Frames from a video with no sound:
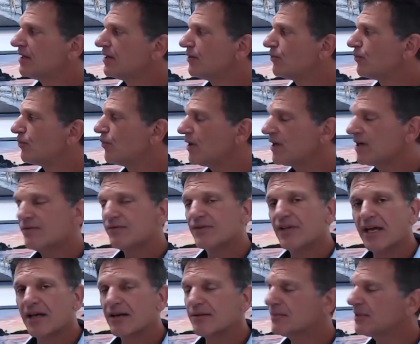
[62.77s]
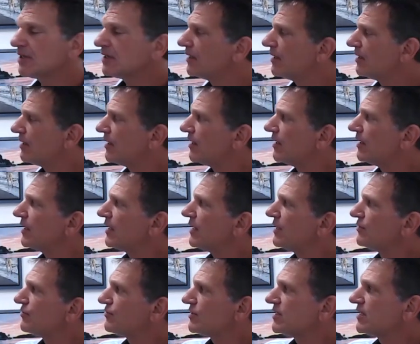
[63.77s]
One of them,
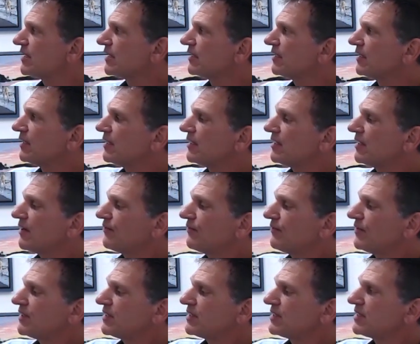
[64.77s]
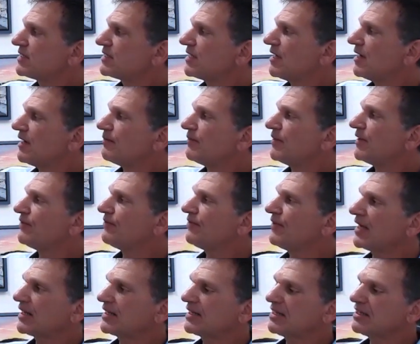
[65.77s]
interestingly enough, is the
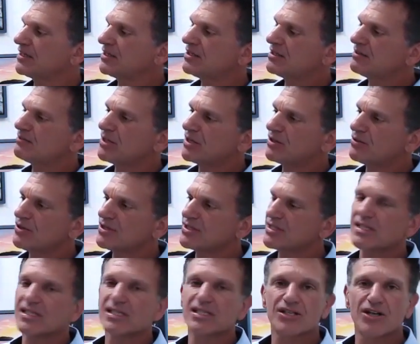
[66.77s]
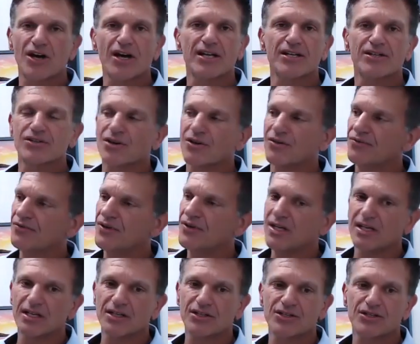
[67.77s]
fact that because the sides are
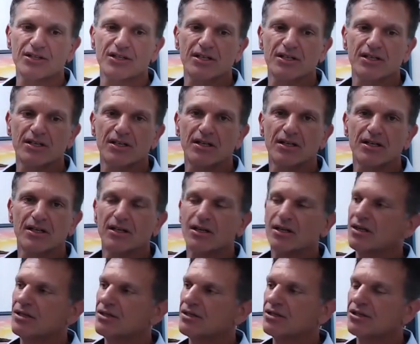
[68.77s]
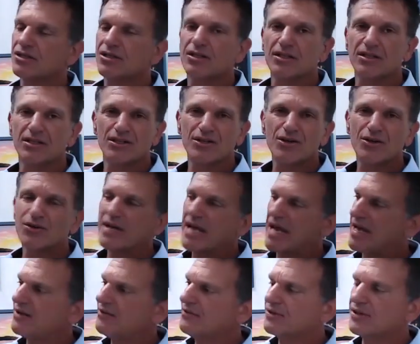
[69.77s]
finished, you don't
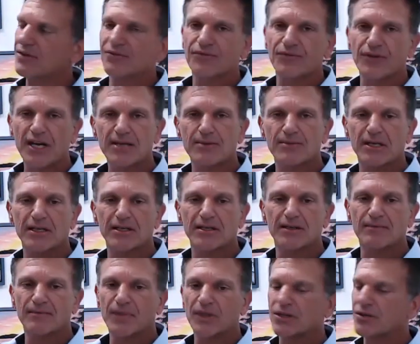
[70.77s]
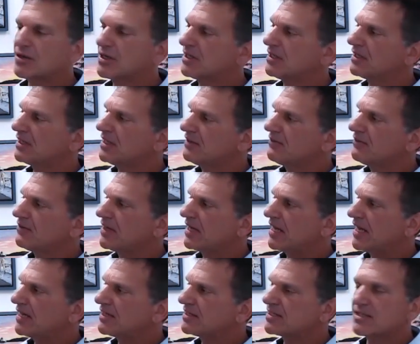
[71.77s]
have to frame it. You can leave it
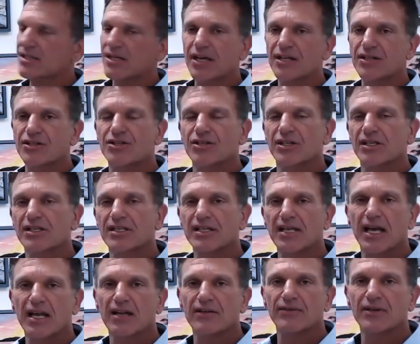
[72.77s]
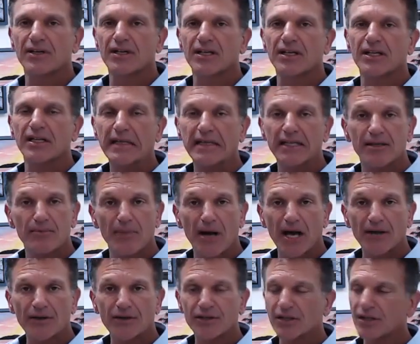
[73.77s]
as such. It's kind of a clean,
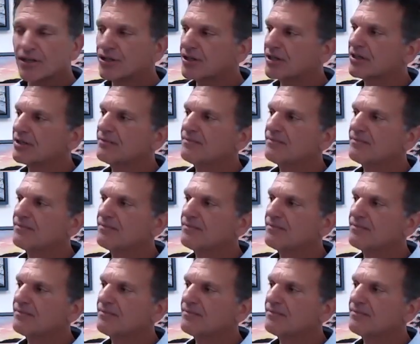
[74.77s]
modern look.